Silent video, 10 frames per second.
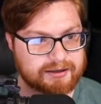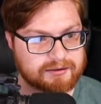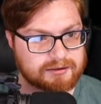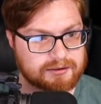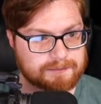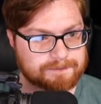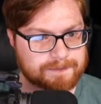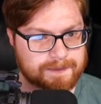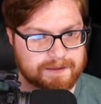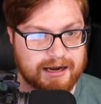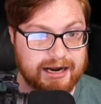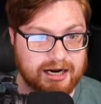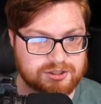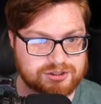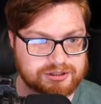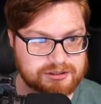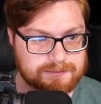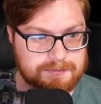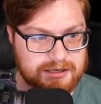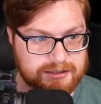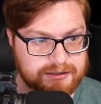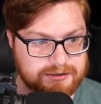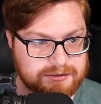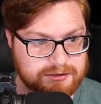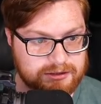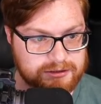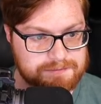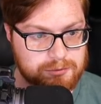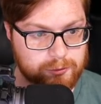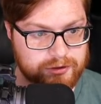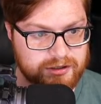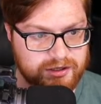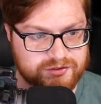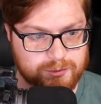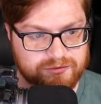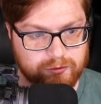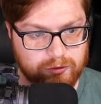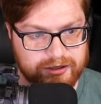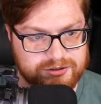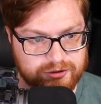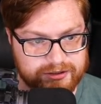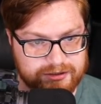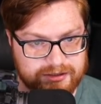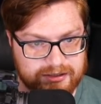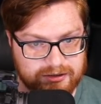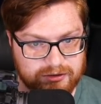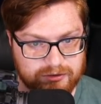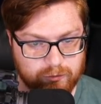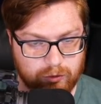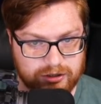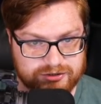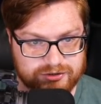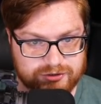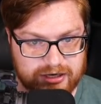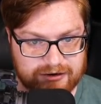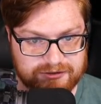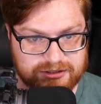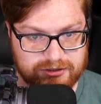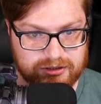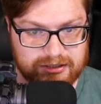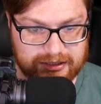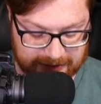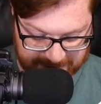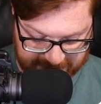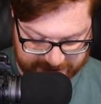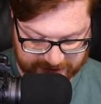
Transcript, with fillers: um, the hash in my clipboard. So before I try and watch the traffic here, let me actually go